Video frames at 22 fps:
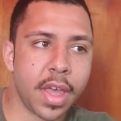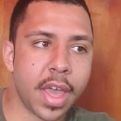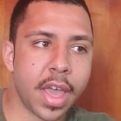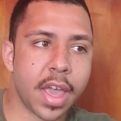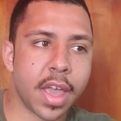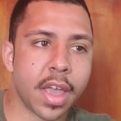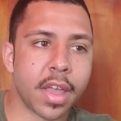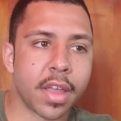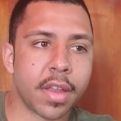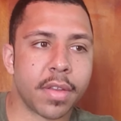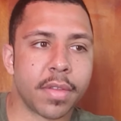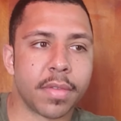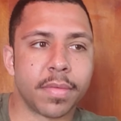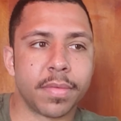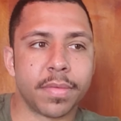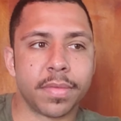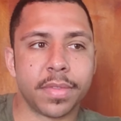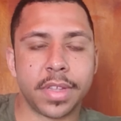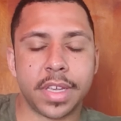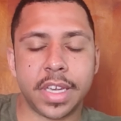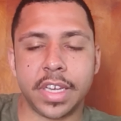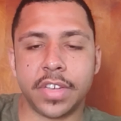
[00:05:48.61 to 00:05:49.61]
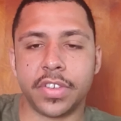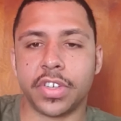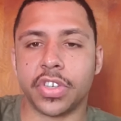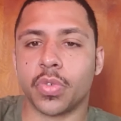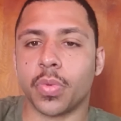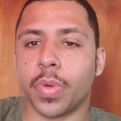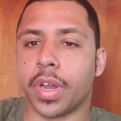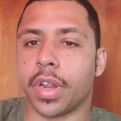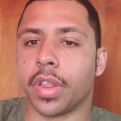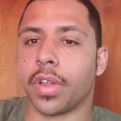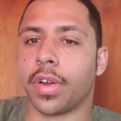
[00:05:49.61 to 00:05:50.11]
And the
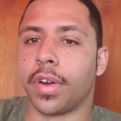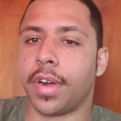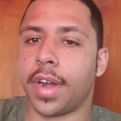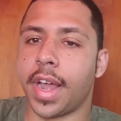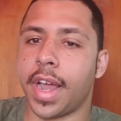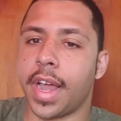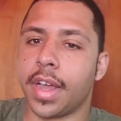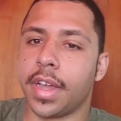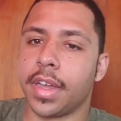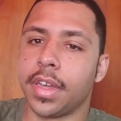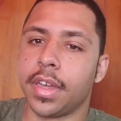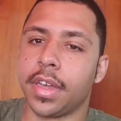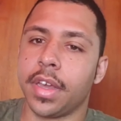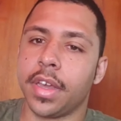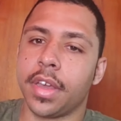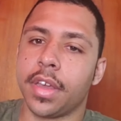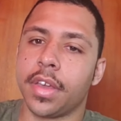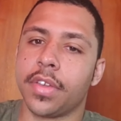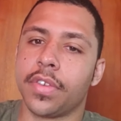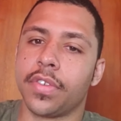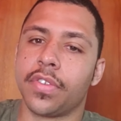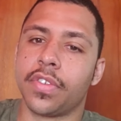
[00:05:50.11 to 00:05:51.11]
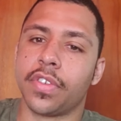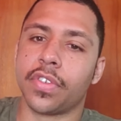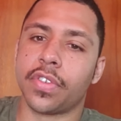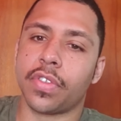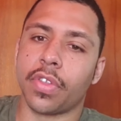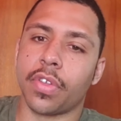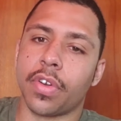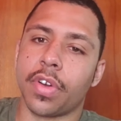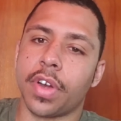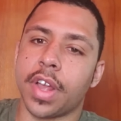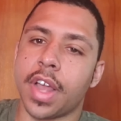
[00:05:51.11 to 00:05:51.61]
easiest way to learn that is
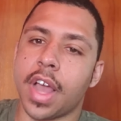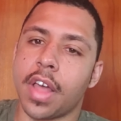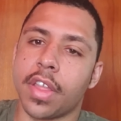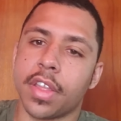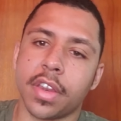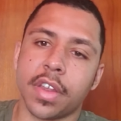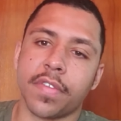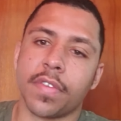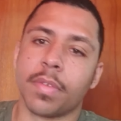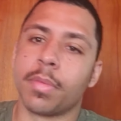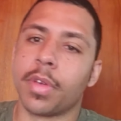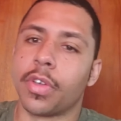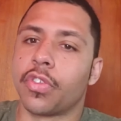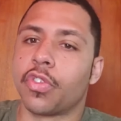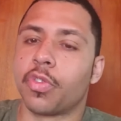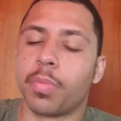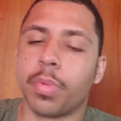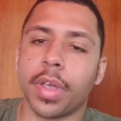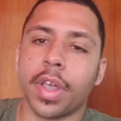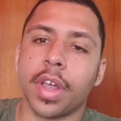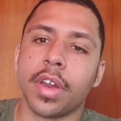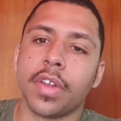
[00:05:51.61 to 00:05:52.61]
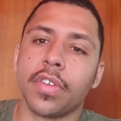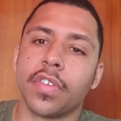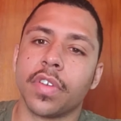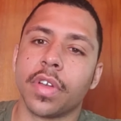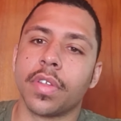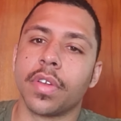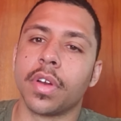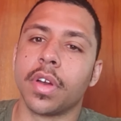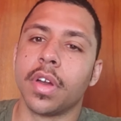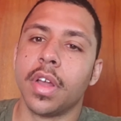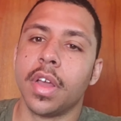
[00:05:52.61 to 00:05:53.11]
just learning how the different muscles play on each
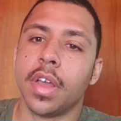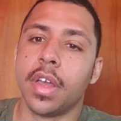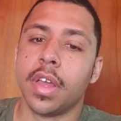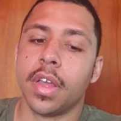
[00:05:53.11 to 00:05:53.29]
other.